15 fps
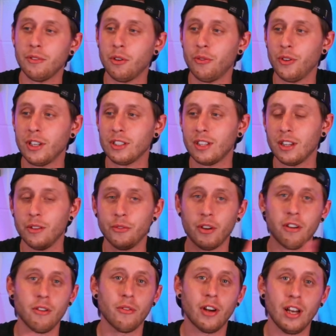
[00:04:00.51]
everything to the
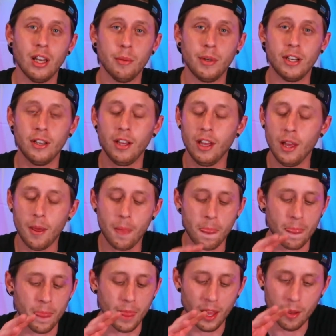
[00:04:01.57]
very, very limit,
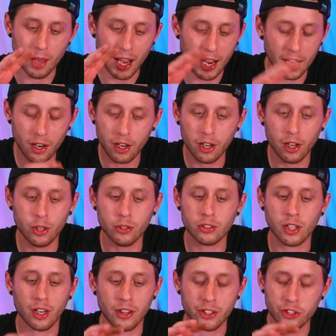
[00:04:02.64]
AIOs
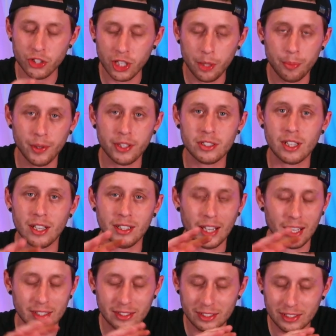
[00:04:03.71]
are the cheapest
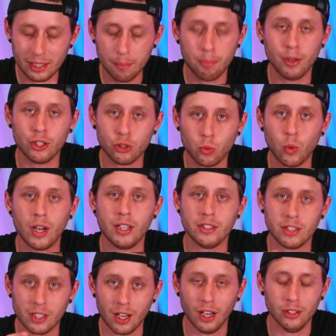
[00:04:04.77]
and simplest ways
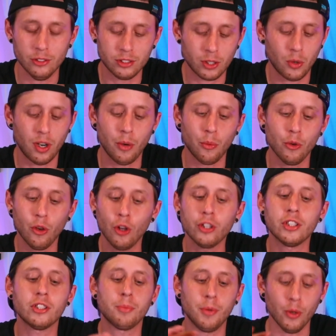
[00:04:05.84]
to go. So I will not
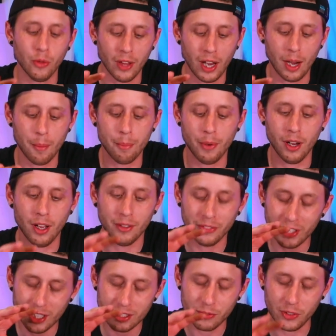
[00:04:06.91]
dispute that, but
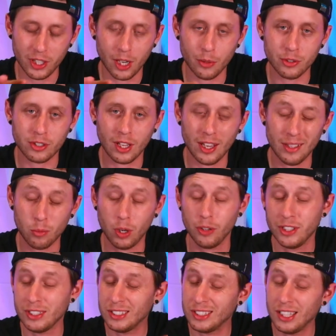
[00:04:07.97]
this video is, well,
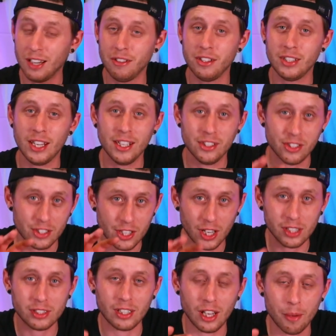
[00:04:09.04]
this series is
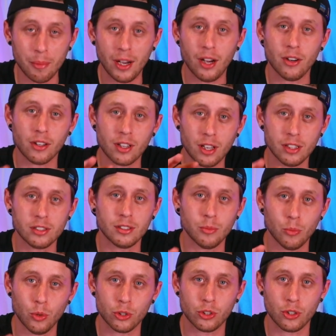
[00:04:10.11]
just about
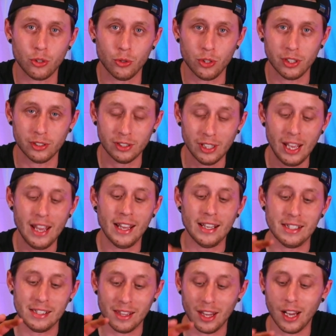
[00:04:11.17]
custom water cooling,
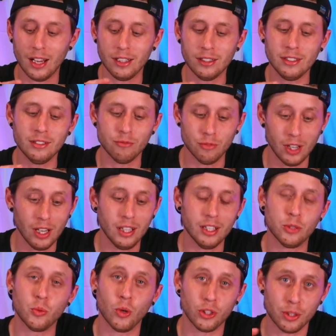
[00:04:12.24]
is that really
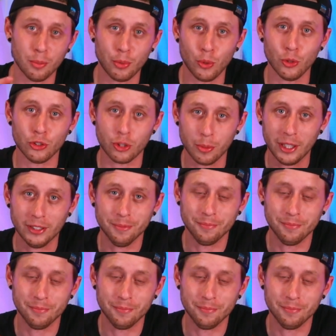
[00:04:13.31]
is what's important to me.